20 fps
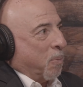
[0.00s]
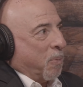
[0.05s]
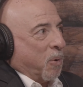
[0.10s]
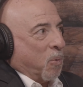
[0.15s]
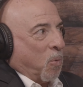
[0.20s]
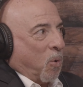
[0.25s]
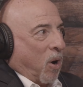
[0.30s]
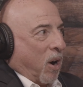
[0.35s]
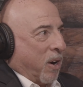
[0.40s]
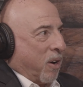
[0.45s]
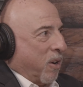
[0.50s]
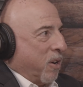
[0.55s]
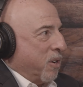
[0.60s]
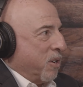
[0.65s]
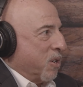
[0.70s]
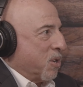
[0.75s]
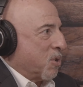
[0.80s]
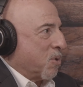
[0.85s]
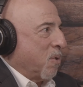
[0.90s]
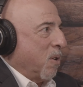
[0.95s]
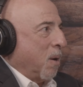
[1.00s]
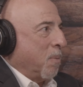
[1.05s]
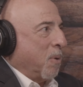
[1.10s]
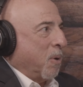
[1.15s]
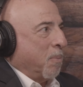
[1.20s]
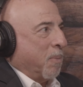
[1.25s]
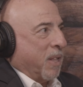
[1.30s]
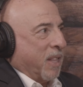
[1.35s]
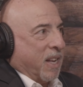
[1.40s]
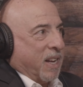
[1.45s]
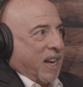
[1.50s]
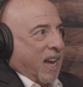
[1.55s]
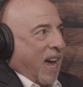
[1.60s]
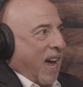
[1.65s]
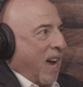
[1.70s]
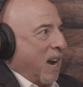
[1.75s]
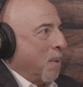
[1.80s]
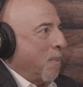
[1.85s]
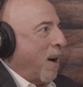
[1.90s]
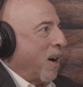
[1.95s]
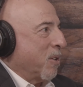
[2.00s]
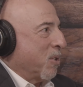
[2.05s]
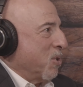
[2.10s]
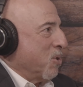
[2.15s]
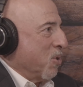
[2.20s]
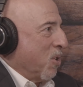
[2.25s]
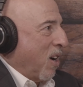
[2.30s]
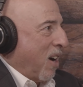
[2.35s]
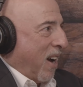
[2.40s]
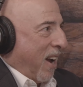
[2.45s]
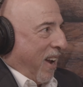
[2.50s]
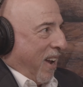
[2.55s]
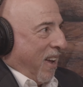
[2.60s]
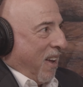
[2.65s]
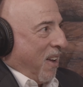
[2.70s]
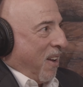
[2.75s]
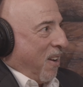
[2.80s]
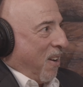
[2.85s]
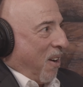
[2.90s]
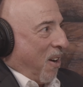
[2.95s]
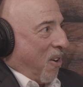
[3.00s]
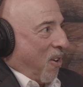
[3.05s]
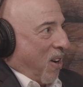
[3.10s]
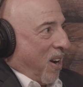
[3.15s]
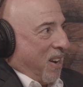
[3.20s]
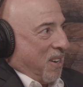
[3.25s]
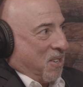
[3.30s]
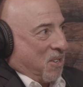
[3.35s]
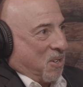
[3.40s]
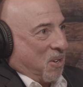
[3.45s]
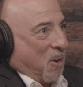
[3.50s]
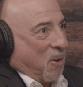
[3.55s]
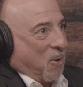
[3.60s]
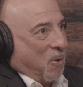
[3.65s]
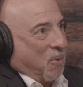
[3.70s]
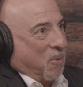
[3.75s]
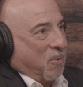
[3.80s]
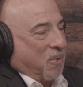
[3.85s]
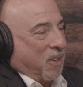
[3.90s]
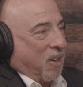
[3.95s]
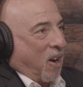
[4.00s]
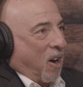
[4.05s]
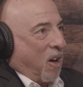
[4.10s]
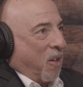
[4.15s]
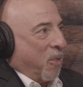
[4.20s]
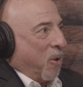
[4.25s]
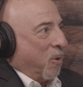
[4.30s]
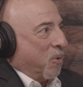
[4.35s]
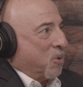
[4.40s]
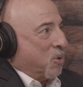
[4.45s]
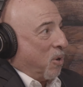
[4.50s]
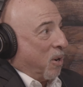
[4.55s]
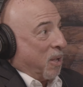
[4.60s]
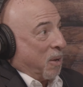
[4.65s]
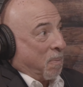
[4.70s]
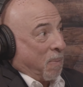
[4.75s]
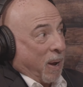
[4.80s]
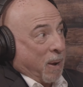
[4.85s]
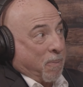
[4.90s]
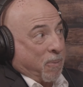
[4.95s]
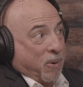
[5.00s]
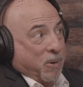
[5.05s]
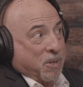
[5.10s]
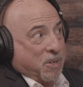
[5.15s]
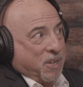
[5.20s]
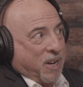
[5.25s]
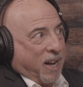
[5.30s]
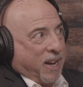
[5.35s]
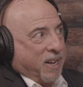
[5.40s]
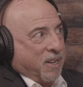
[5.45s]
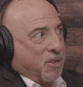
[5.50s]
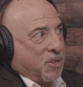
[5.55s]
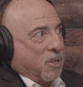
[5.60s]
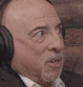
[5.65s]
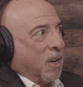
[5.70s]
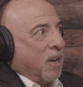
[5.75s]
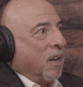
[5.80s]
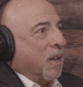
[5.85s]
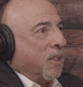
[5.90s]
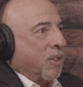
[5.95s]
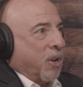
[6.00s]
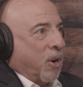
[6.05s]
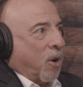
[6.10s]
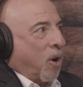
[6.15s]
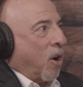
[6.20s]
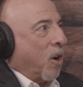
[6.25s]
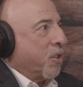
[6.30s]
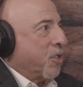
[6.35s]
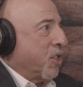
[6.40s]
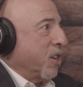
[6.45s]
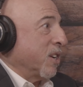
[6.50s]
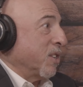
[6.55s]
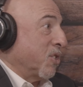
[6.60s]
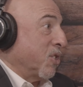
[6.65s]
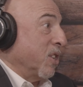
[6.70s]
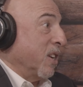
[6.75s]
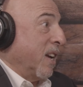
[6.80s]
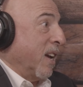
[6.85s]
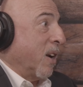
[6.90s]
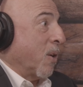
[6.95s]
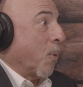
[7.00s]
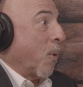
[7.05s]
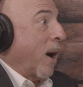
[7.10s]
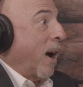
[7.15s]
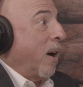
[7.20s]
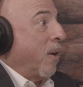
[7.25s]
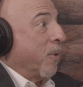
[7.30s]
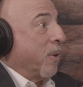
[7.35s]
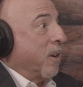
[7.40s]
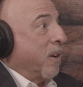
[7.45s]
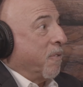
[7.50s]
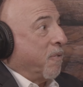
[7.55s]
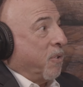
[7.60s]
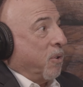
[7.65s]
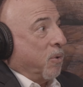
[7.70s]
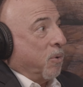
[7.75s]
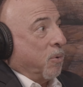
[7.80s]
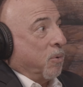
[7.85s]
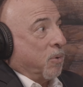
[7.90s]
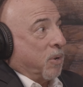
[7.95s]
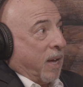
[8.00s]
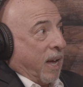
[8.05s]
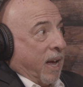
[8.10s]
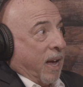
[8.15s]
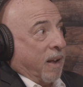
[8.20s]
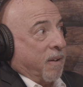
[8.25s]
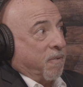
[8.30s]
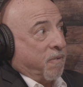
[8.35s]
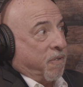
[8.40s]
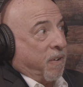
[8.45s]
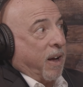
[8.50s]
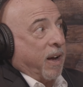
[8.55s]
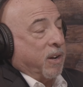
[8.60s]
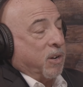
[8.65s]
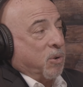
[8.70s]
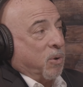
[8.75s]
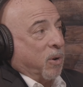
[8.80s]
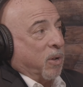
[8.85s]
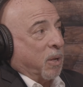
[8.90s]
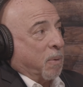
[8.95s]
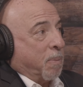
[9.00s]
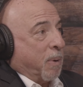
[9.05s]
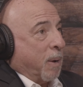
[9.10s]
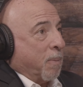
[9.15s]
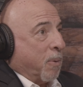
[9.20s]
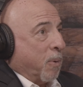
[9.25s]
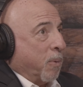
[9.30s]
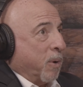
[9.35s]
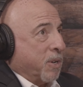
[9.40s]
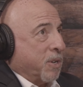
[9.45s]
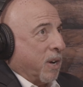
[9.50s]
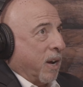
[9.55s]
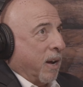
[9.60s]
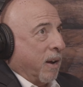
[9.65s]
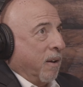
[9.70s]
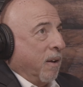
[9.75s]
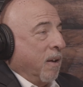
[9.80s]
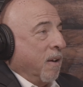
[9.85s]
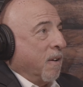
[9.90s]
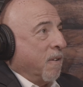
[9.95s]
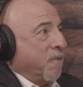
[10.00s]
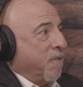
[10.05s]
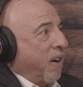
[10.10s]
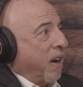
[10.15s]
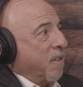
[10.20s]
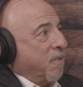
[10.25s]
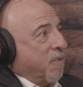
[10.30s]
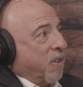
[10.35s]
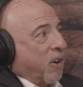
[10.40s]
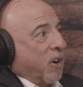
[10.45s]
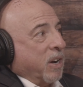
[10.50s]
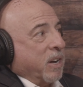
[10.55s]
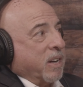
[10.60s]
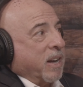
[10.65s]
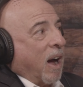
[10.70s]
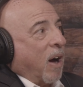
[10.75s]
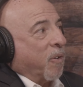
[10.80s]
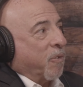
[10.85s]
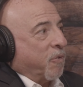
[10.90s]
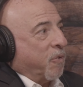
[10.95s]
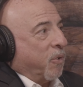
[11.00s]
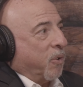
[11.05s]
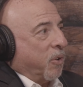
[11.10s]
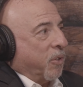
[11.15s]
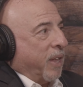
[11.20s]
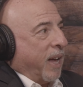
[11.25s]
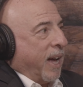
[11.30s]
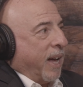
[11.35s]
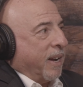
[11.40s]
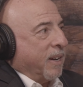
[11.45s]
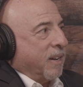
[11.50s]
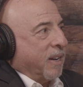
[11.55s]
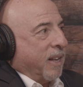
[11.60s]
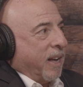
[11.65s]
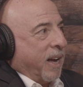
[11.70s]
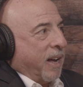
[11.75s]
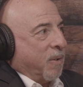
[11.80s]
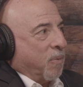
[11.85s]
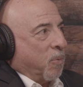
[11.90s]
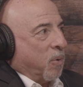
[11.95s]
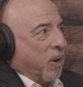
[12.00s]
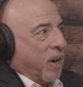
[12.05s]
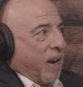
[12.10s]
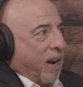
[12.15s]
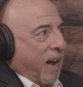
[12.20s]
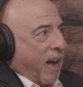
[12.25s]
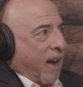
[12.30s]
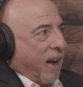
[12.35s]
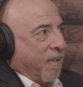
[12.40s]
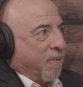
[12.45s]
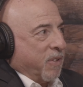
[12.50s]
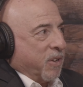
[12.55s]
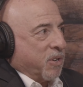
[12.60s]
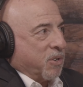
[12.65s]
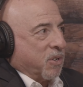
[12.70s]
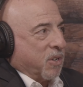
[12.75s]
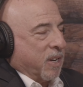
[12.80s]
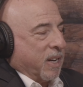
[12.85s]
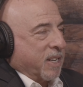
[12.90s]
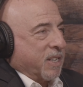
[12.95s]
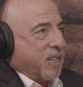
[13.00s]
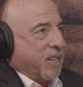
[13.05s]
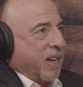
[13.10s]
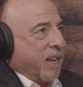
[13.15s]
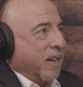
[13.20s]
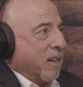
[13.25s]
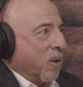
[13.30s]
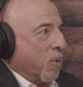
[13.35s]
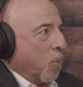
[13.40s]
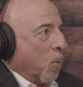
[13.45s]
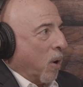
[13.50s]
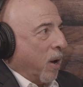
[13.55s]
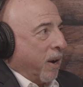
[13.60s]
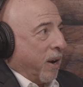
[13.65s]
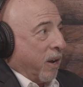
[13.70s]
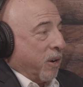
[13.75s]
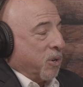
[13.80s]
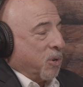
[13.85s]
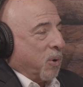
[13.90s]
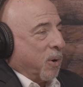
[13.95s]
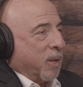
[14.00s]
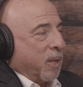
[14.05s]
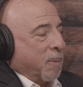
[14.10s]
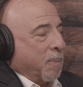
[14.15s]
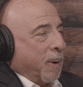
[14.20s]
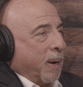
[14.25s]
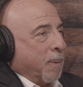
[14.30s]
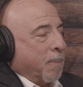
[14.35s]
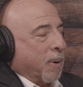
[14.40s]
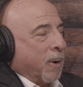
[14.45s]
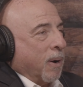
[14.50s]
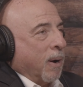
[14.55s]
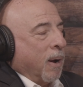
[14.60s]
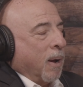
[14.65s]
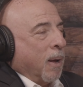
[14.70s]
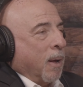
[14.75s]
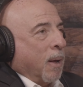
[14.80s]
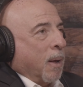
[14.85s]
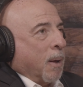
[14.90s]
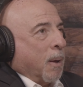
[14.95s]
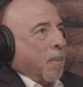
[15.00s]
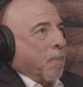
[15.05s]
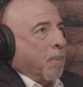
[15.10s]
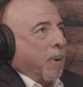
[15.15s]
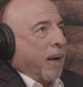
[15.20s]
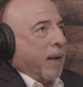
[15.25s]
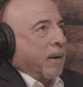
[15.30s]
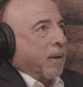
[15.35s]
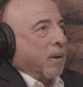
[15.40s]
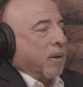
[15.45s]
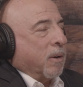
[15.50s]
and water and you scrub them and then you hang them out to dry. All right, so although toilet paper is nice, there are things to get around if you can't find toilet paper, which I find very doubtful that we're going to have this extended run on toilet paper. But,